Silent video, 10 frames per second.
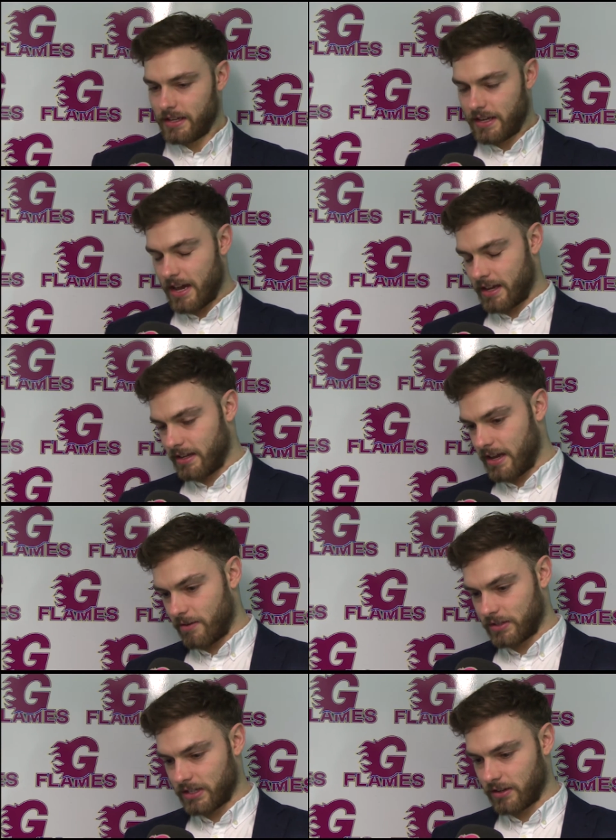Yeah, yeah,
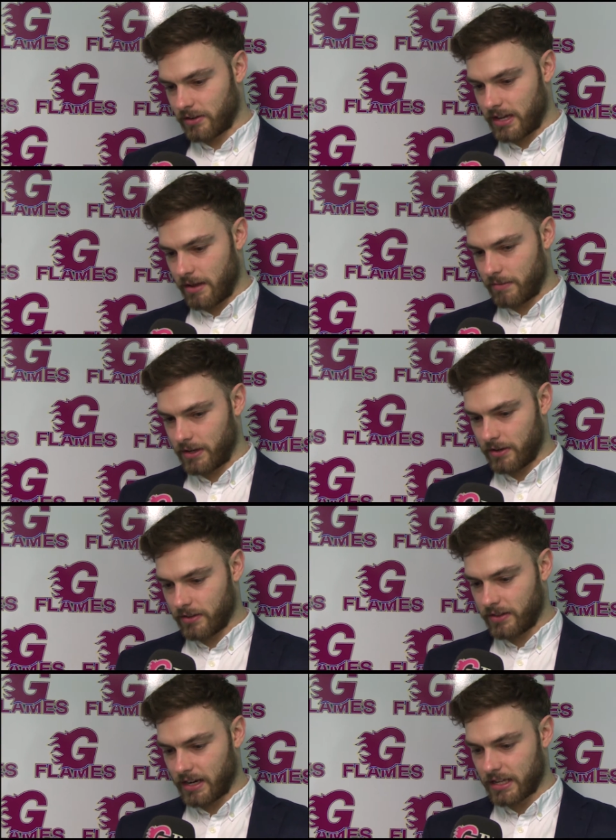it was a good game. You
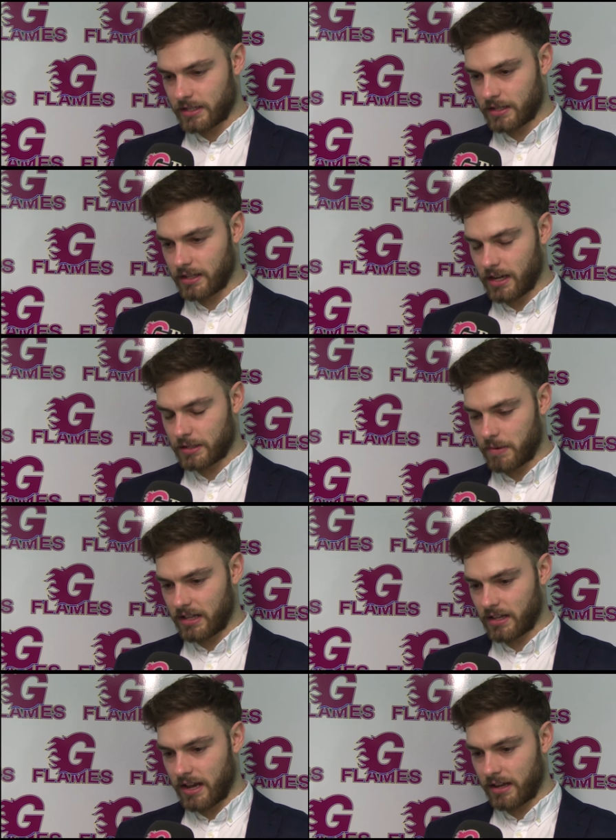know, the lads the lads
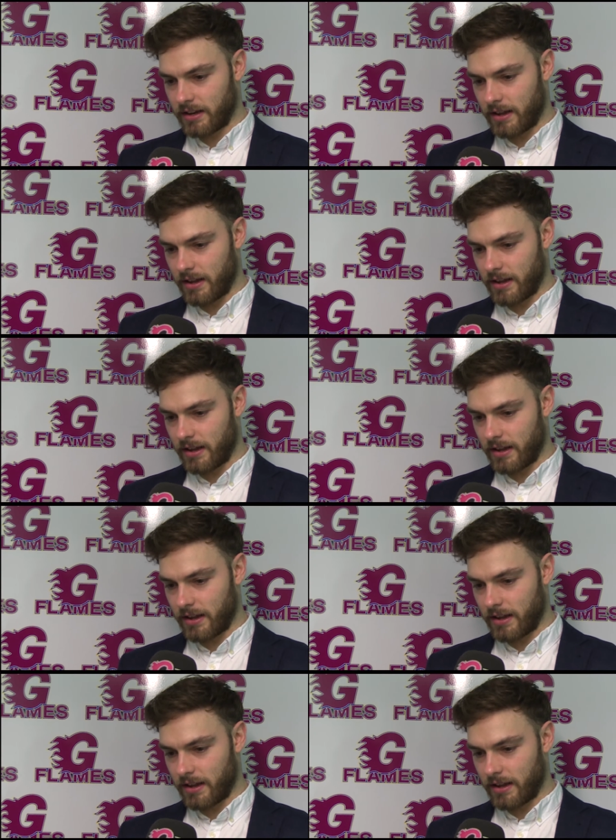battled hard.